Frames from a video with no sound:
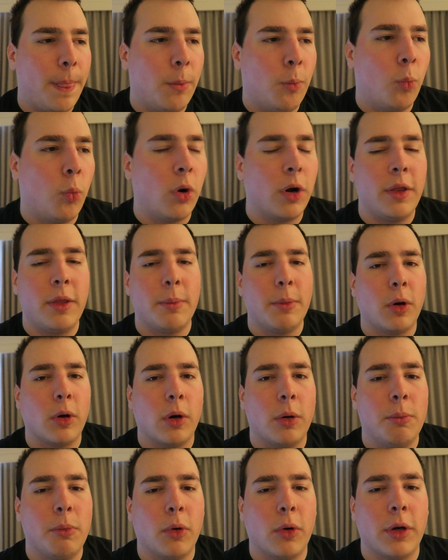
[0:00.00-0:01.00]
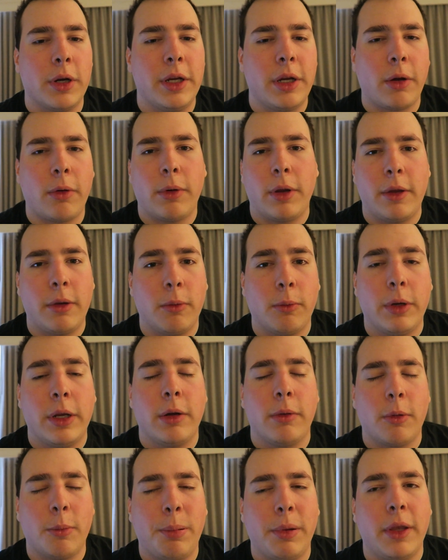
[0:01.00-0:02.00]
one of the more
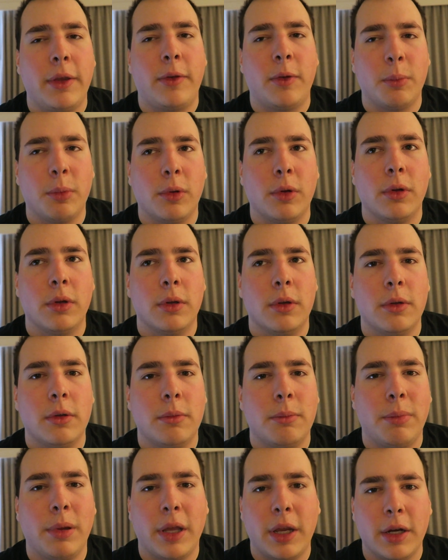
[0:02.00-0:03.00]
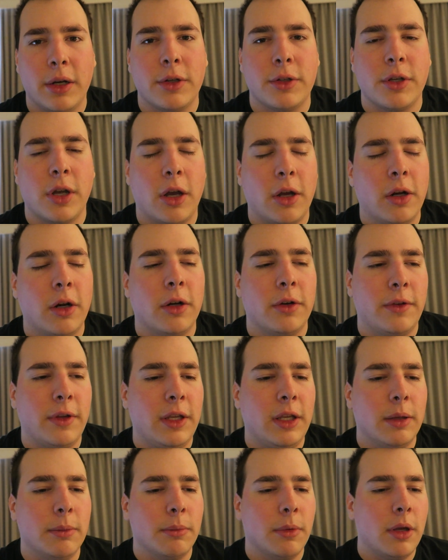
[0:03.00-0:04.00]
irreplaceable players on our
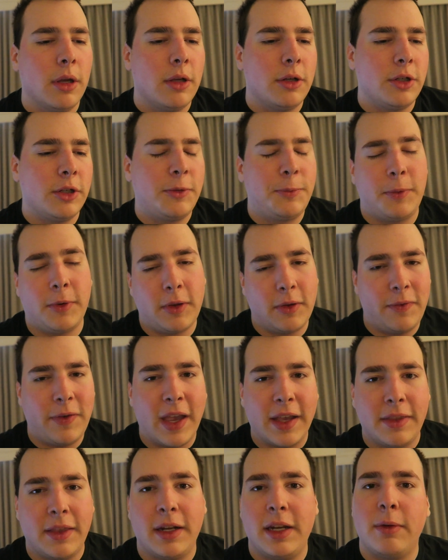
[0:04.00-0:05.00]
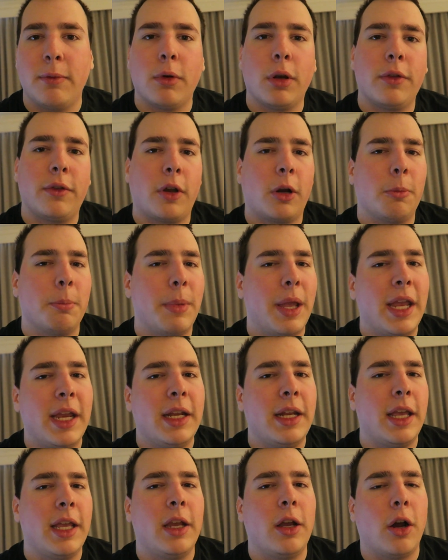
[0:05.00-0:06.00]
team. Just for the fact that he runs our
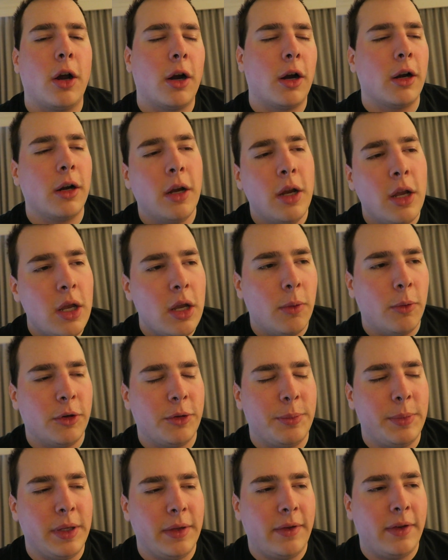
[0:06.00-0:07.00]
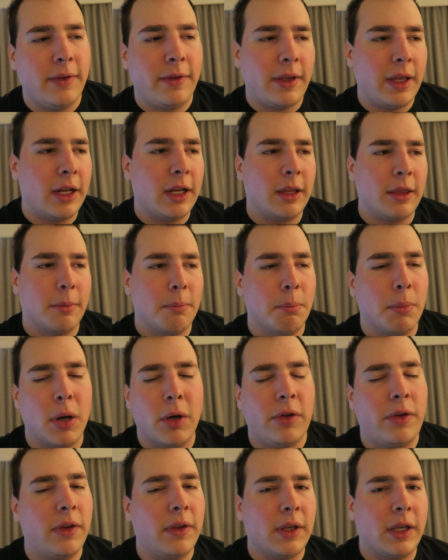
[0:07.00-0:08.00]
main AR, which means he's getting
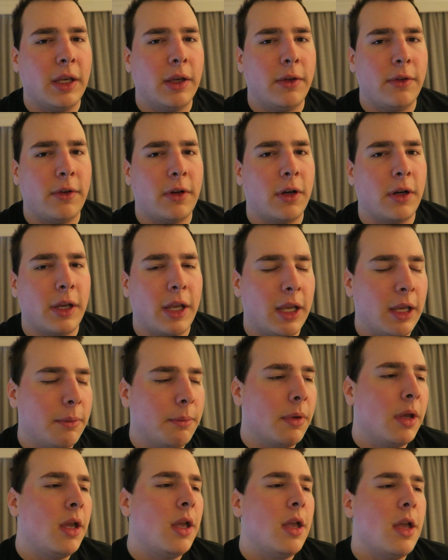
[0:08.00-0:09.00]
most of the kills in our game.